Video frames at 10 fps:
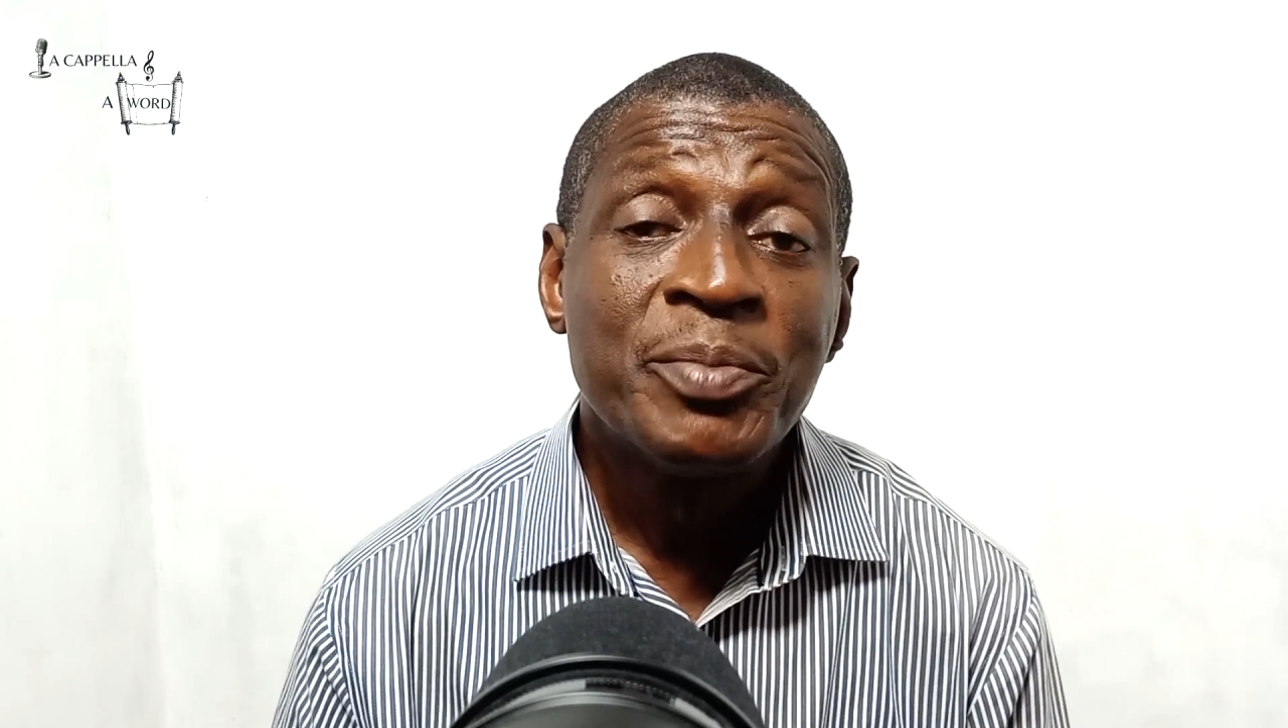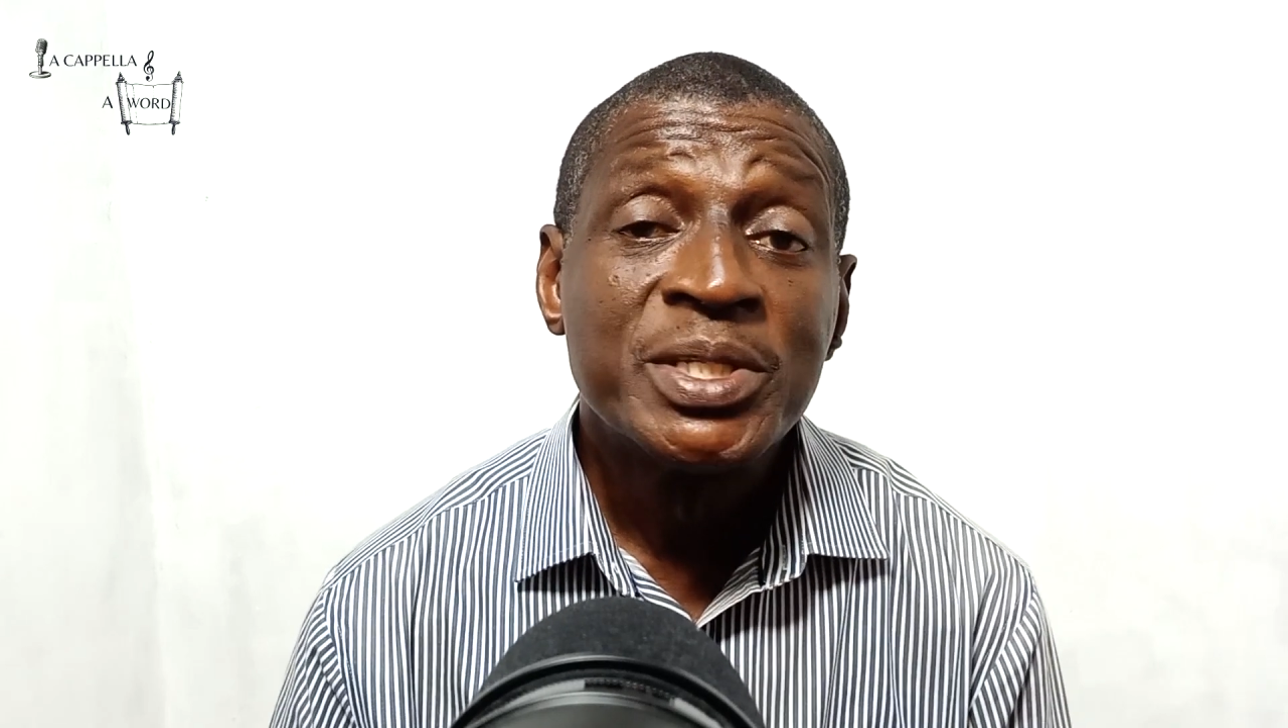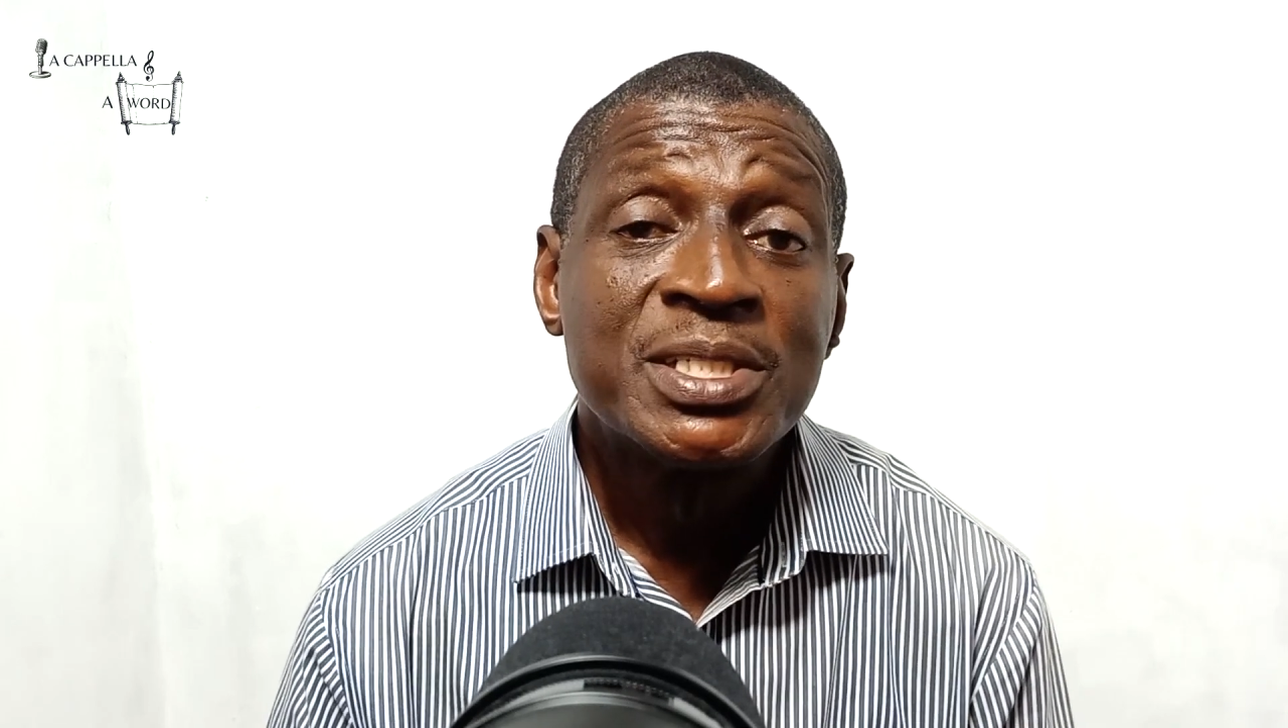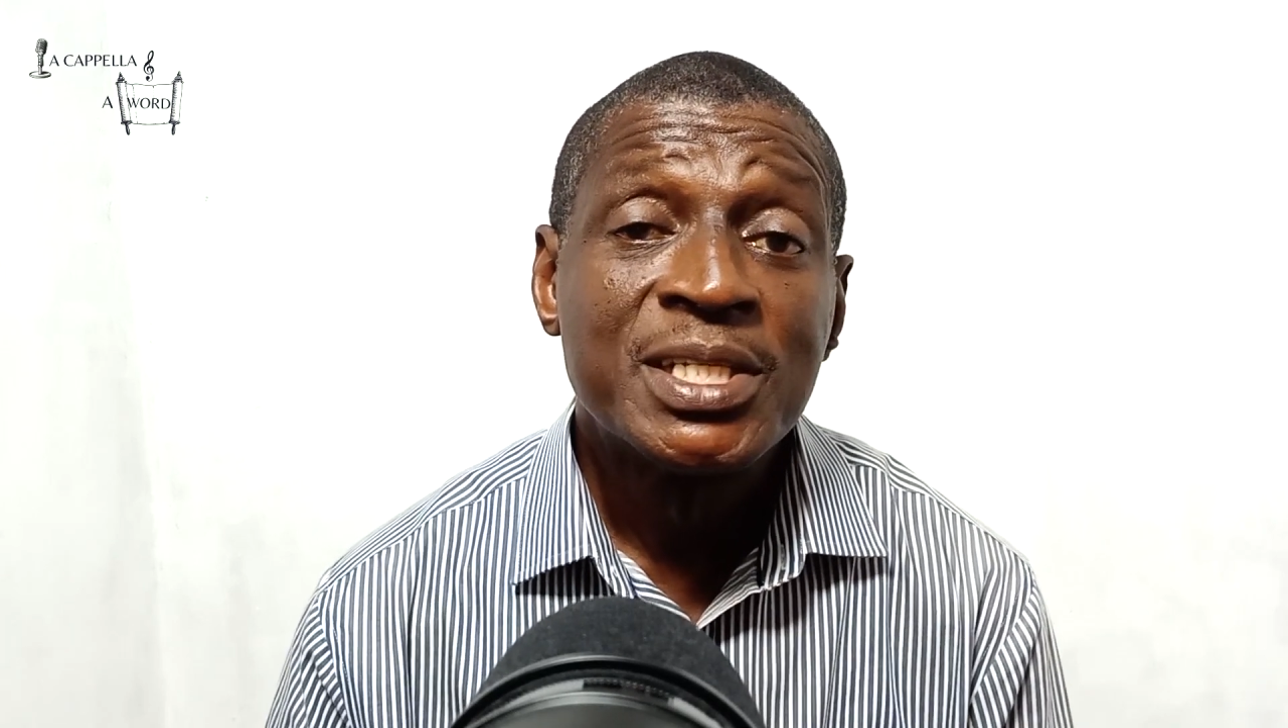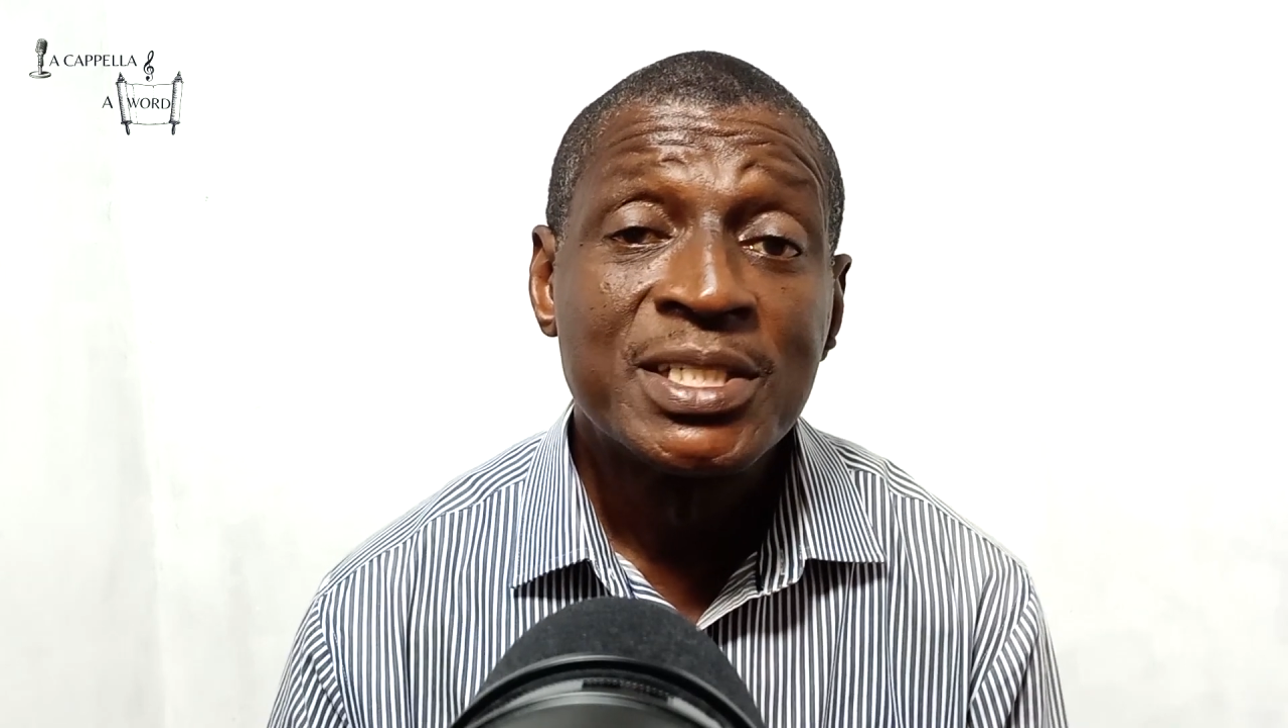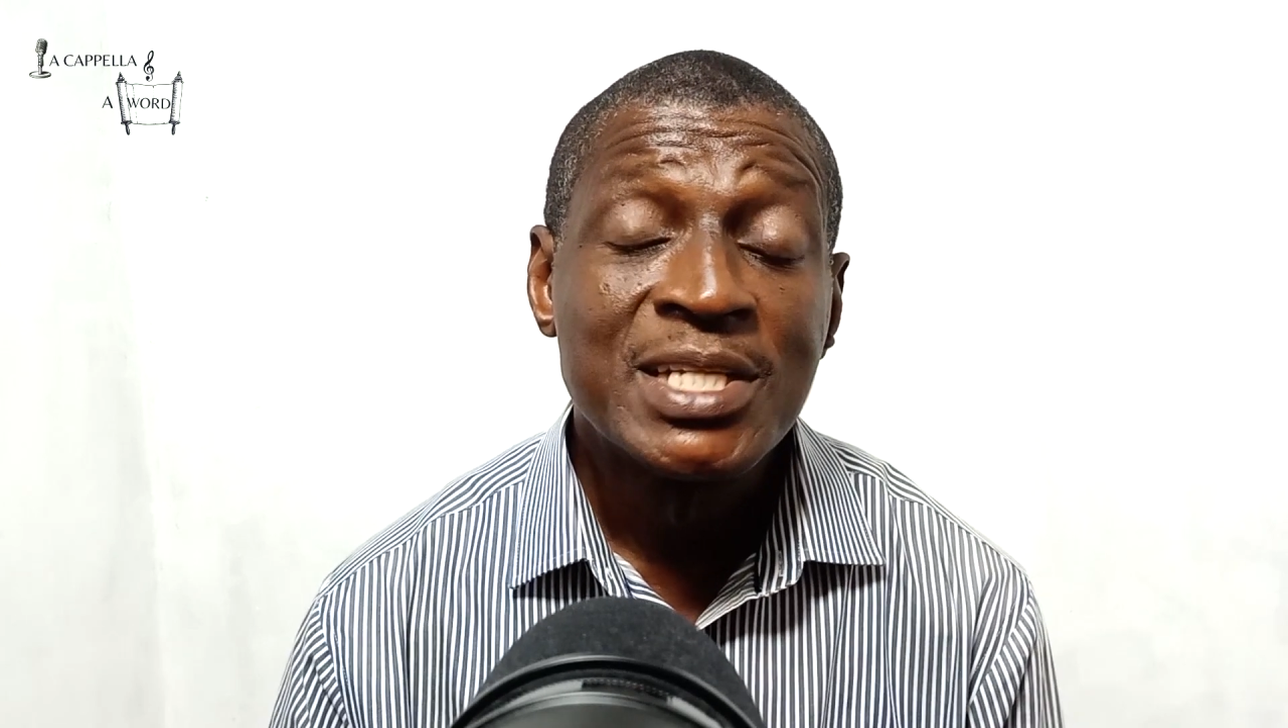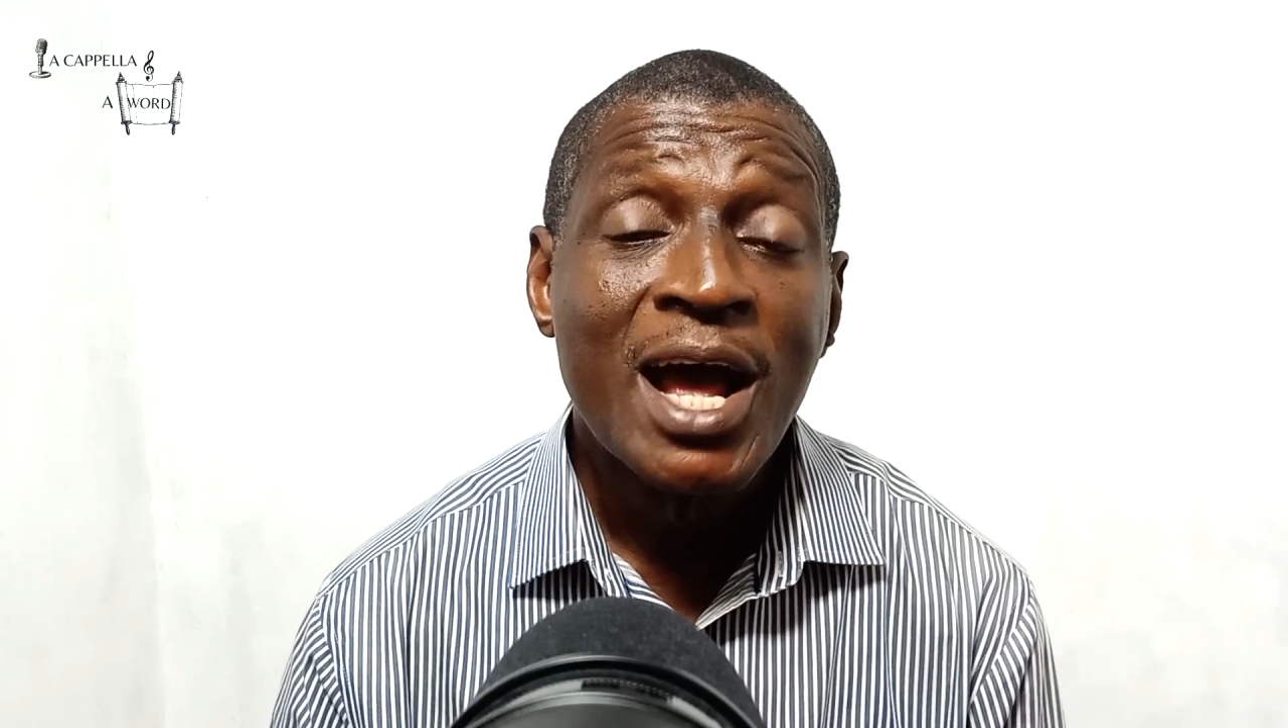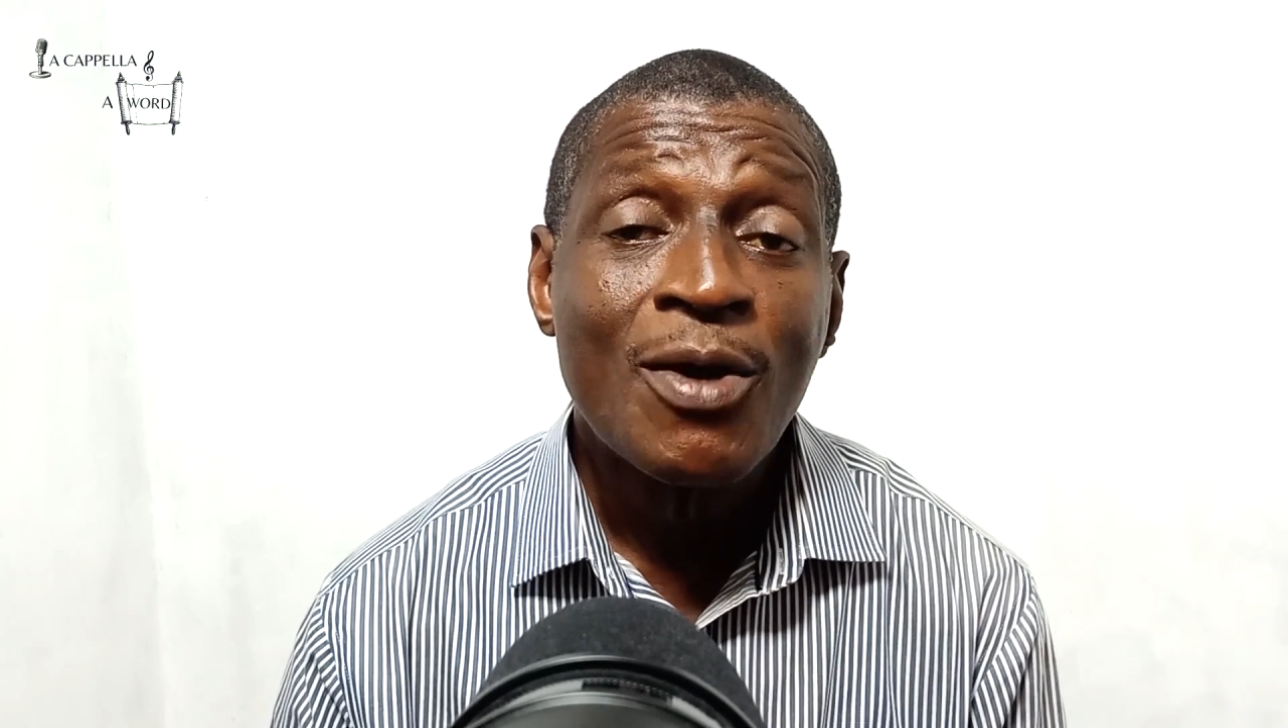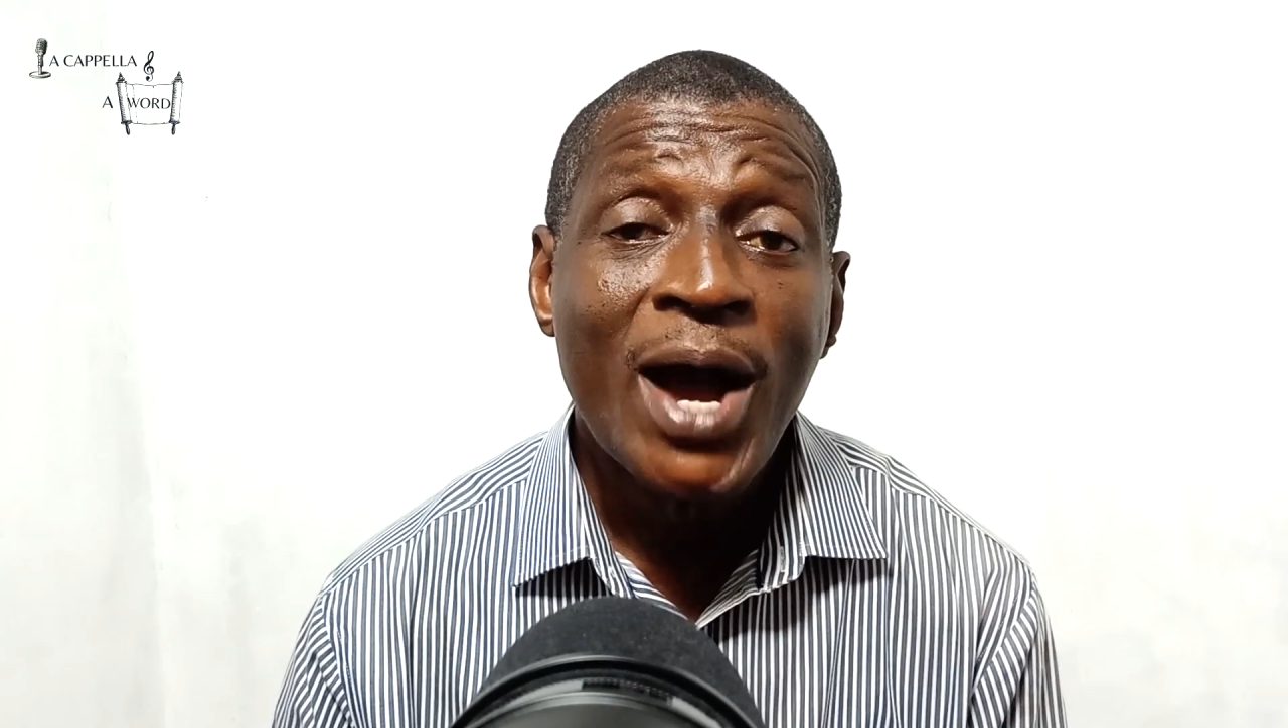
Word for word: business now.